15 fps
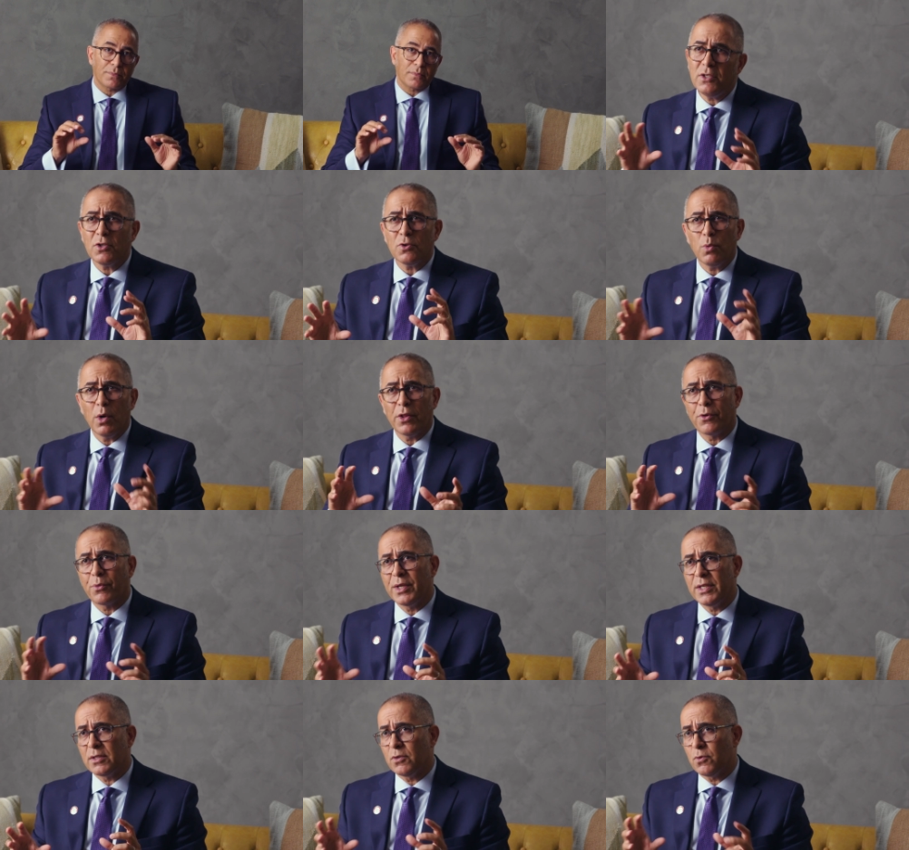This is one of the
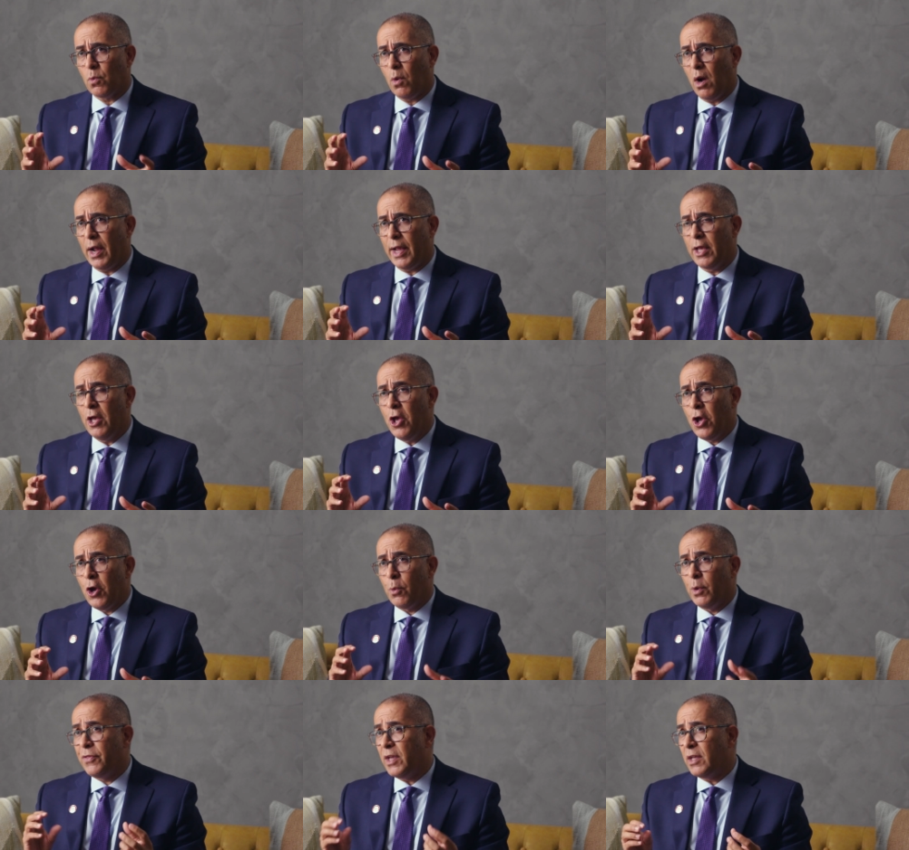reasons why
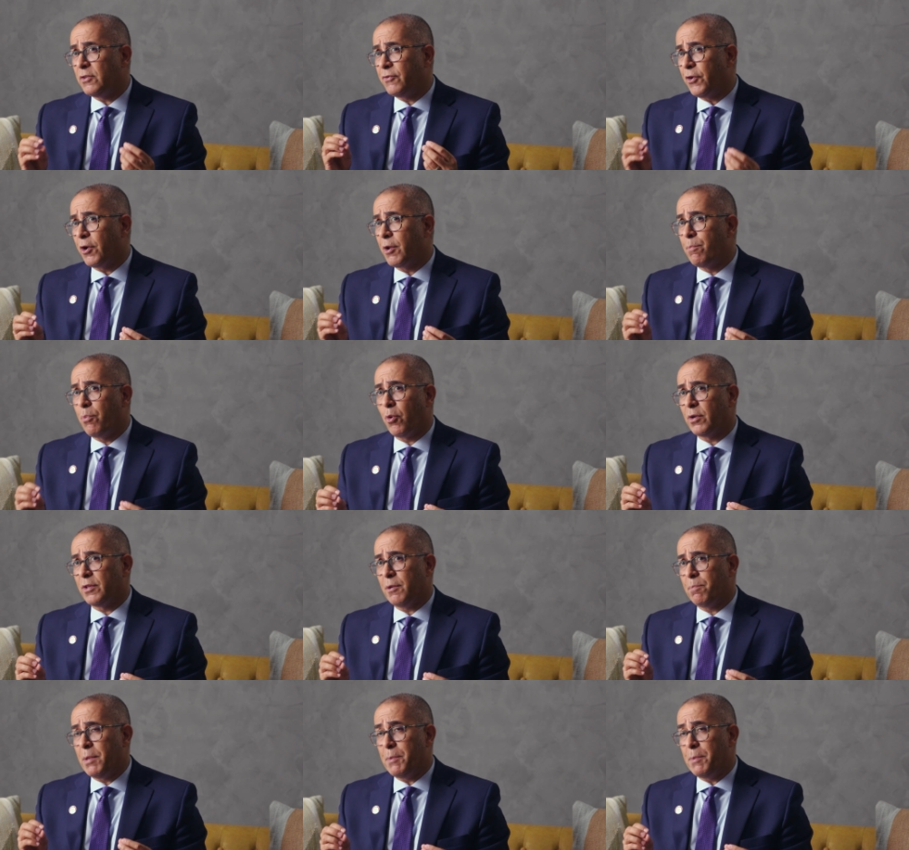we think it's very important that